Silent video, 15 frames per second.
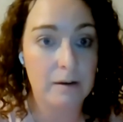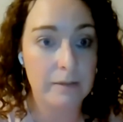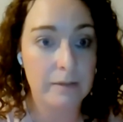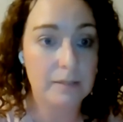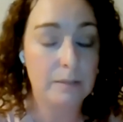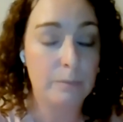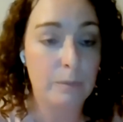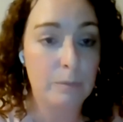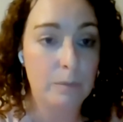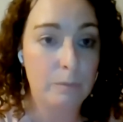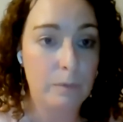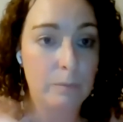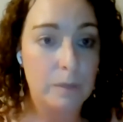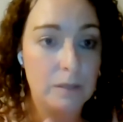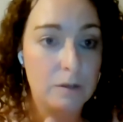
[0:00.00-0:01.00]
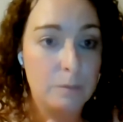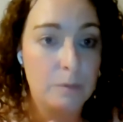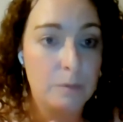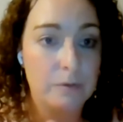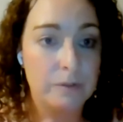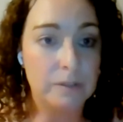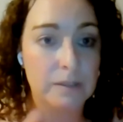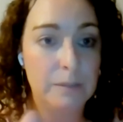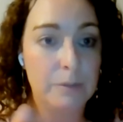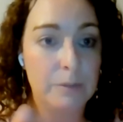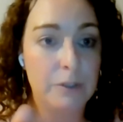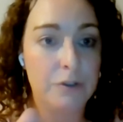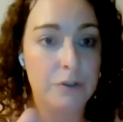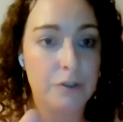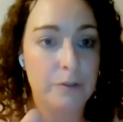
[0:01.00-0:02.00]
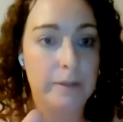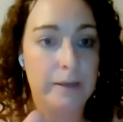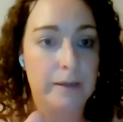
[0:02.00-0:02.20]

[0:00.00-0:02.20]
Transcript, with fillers: And they said, we, we want to come over and see what you're doing.